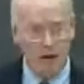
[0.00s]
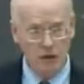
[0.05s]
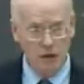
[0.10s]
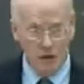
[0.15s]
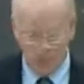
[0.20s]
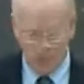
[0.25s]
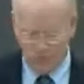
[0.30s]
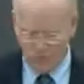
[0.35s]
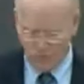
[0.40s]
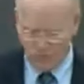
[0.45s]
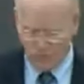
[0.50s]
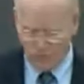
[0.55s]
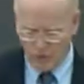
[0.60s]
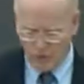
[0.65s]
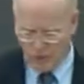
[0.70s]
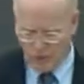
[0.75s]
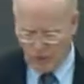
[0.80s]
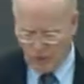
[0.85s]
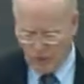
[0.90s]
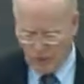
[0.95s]
a year before,
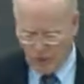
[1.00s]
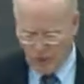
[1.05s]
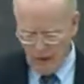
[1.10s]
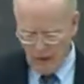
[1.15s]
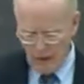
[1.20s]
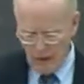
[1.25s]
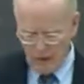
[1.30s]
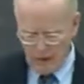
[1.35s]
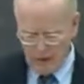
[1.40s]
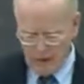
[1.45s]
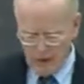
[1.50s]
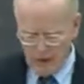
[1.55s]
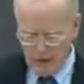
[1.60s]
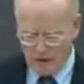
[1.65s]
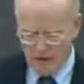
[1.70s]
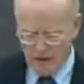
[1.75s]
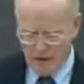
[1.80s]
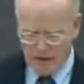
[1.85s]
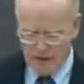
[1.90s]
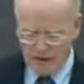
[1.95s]
a
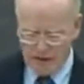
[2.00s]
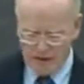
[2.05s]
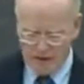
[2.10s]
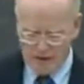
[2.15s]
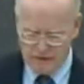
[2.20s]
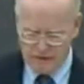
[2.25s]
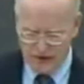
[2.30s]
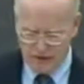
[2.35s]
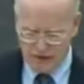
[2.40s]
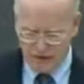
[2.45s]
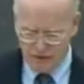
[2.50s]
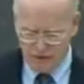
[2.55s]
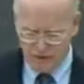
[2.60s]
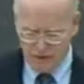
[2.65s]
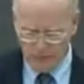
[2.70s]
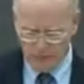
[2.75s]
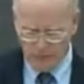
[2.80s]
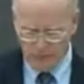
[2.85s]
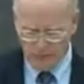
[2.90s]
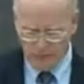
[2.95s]
document entitled
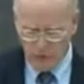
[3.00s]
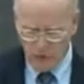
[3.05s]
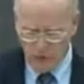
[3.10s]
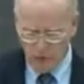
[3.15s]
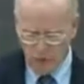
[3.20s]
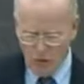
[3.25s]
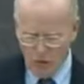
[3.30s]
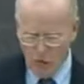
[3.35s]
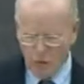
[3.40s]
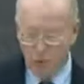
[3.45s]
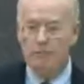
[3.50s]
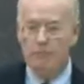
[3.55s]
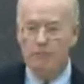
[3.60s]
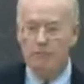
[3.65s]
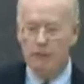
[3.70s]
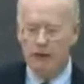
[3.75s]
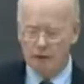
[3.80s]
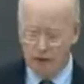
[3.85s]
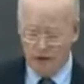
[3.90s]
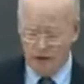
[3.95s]

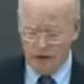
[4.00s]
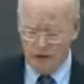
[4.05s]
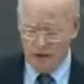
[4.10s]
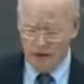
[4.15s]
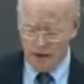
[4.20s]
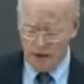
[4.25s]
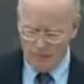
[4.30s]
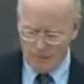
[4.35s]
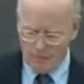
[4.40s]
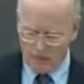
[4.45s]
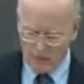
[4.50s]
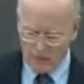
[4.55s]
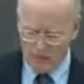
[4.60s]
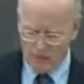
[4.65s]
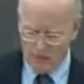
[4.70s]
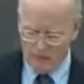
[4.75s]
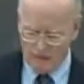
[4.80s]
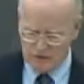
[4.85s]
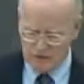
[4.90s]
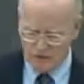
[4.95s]
Rebuilding
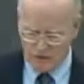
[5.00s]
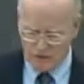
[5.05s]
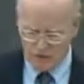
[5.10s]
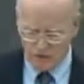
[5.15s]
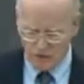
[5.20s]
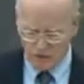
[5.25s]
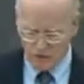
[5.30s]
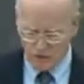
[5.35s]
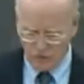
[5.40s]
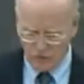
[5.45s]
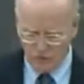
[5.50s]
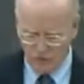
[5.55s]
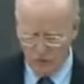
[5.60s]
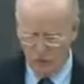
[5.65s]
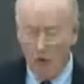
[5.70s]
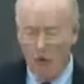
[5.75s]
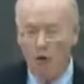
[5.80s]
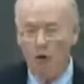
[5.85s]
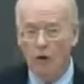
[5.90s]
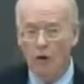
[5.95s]
America's Defenses
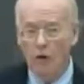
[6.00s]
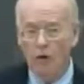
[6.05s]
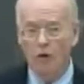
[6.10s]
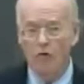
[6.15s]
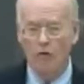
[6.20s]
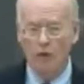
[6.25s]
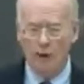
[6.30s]
was